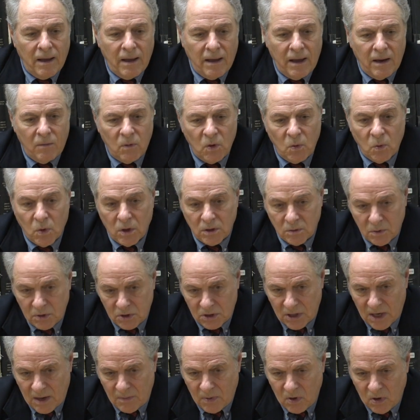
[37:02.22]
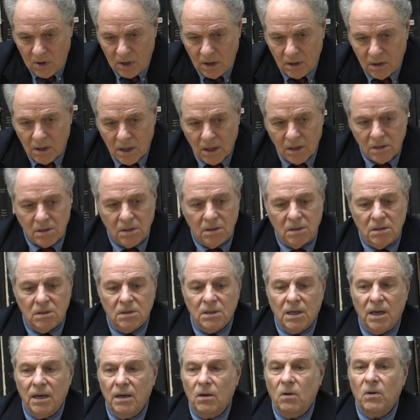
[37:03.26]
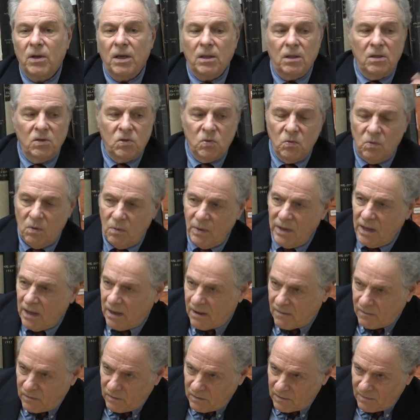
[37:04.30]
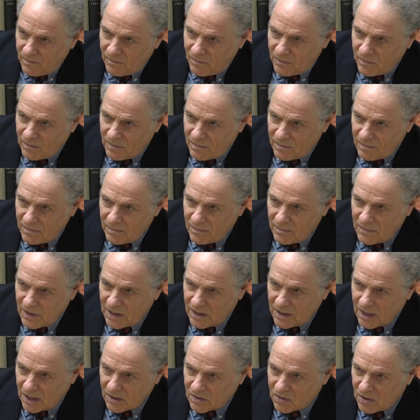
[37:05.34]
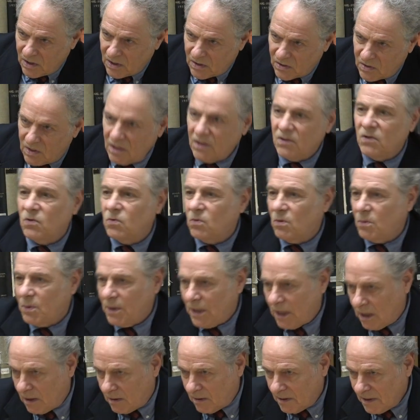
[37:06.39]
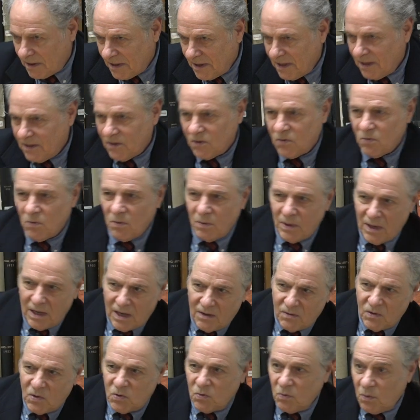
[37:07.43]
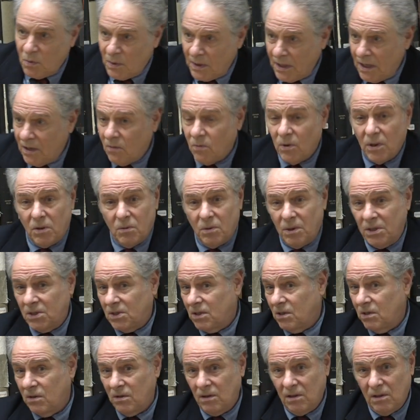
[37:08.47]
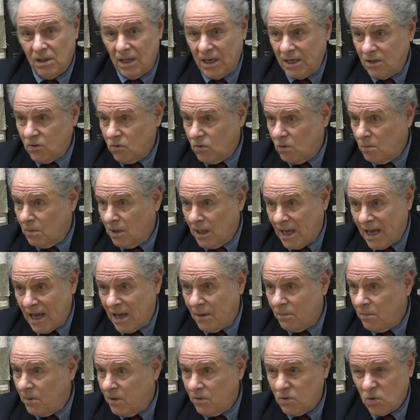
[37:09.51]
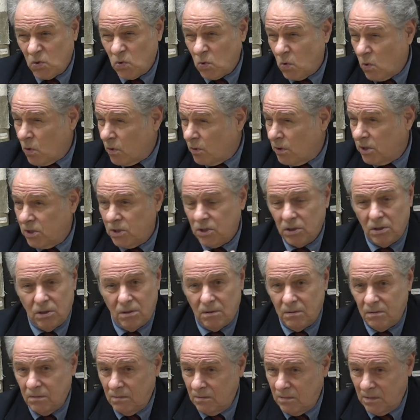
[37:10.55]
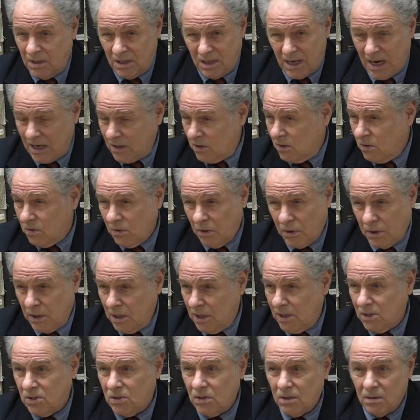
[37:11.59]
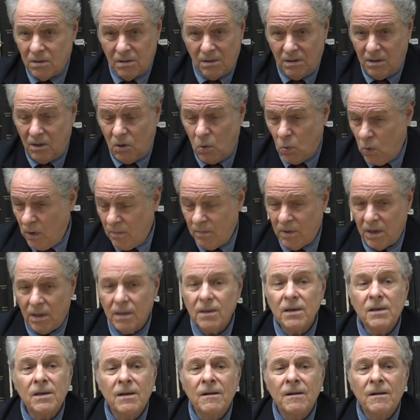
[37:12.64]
and we worked with shop architects to decide okay, this is what we have and textiles, this is what we need. This is what we have, this is what we need, whether it's classroom, lab, storage, technical things, equipment.